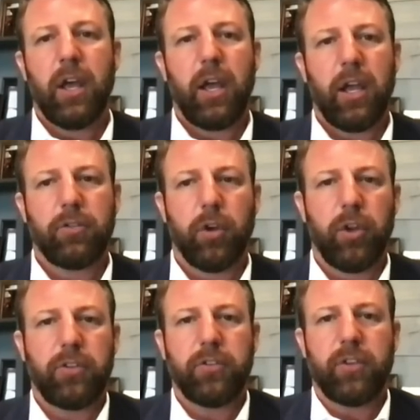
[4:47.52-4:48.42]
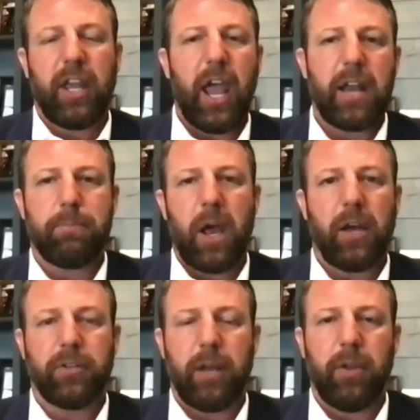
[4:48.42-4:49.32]
Uh, and so this is a cat and
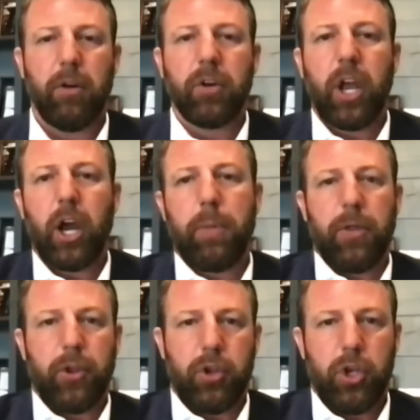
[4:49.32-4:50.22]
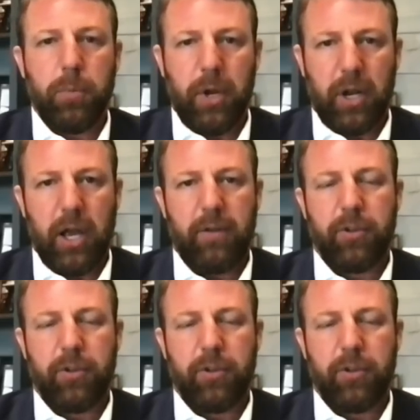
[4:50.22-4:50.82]
mouse game. They don't care about the human life.